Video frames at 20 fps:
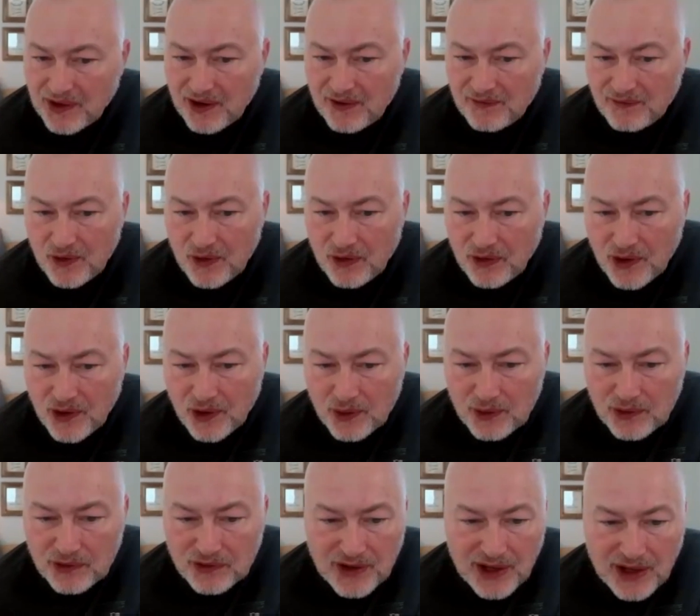for
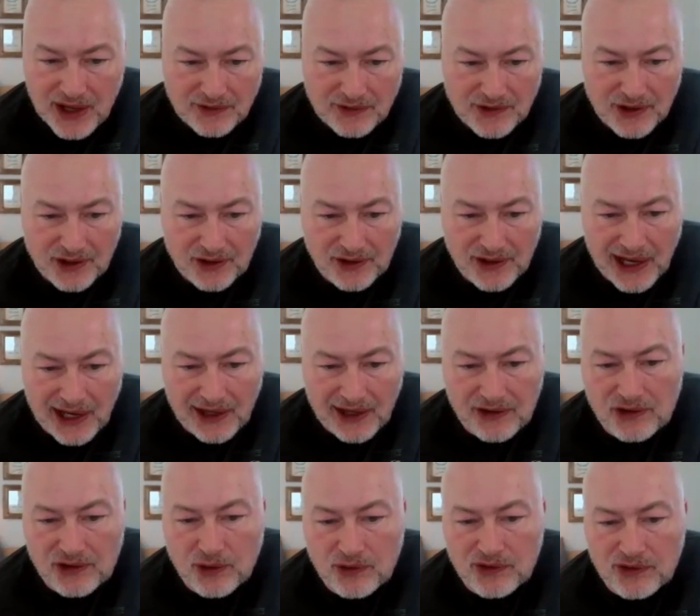those that are not
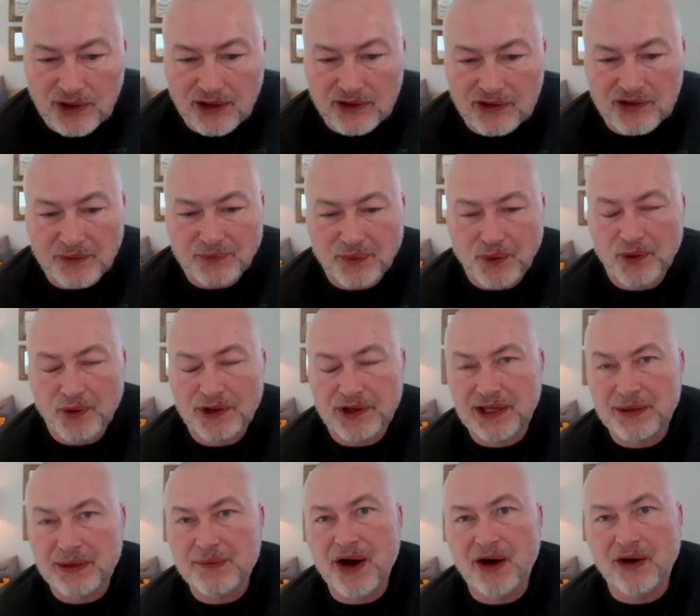using supported
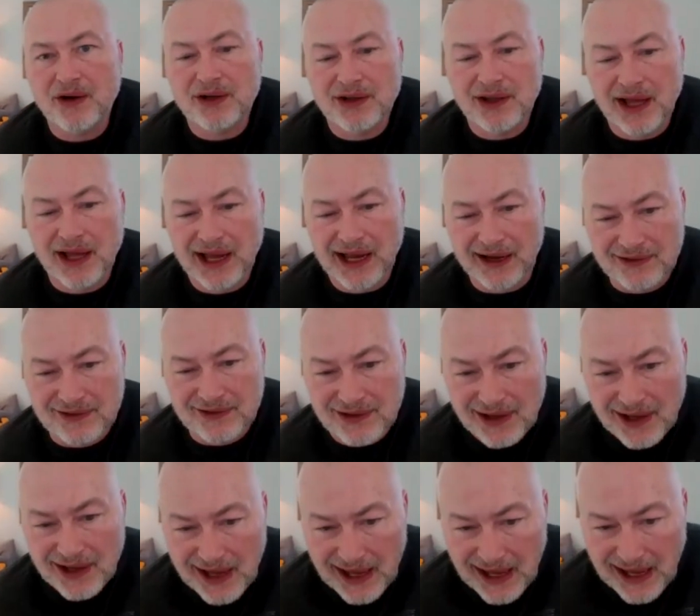email clients.
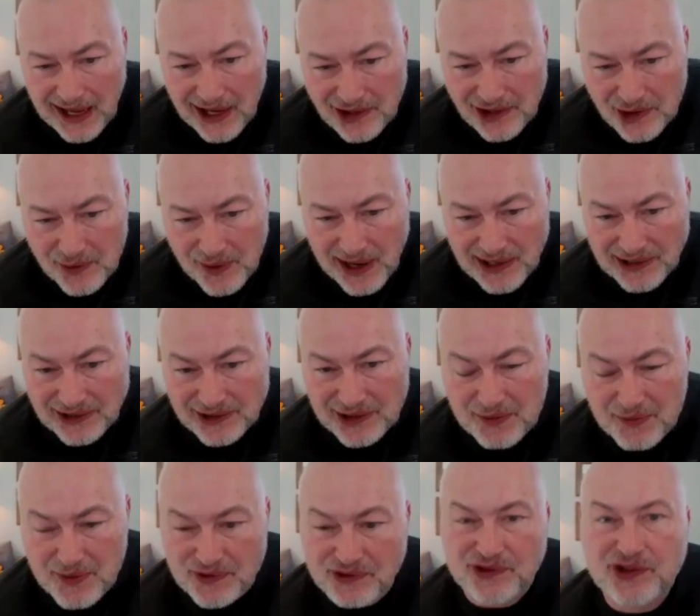And you ended it
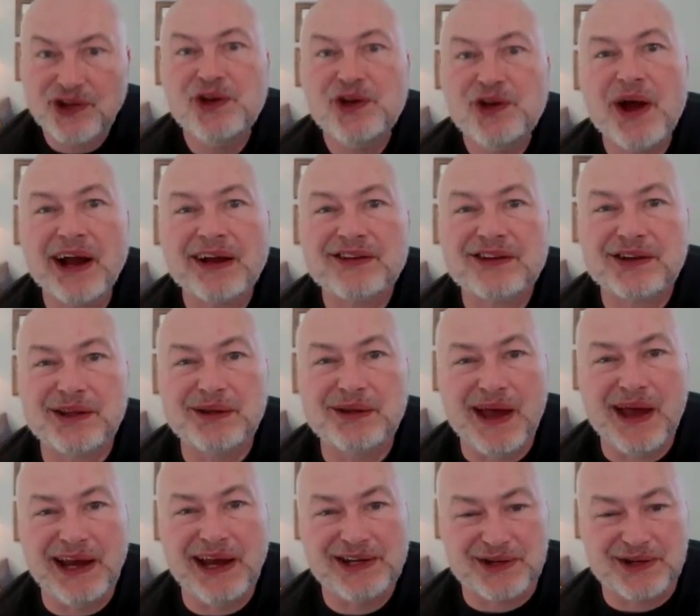with two
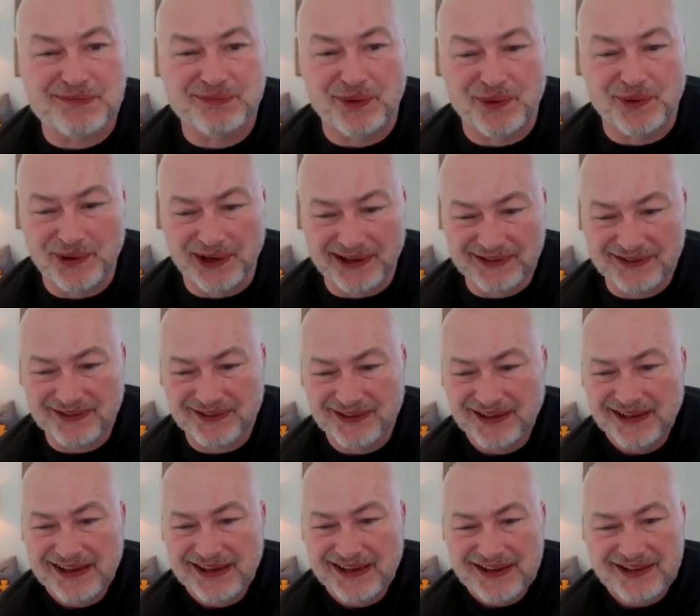exclamation points.
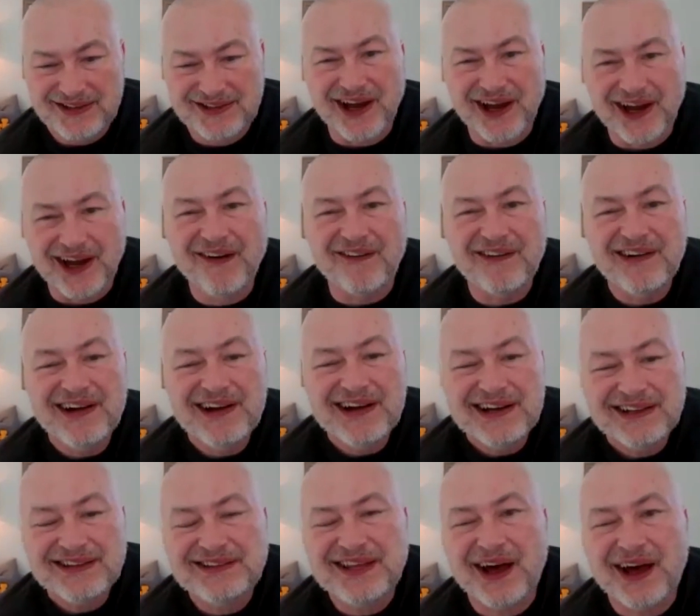So
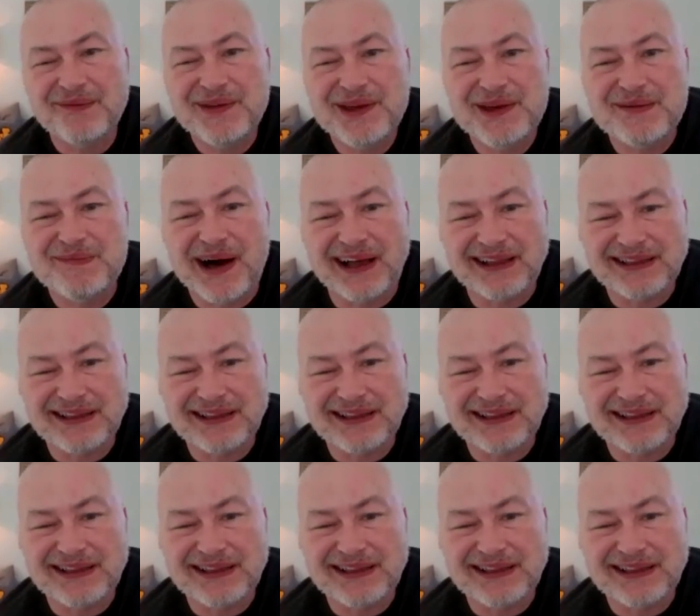tell me about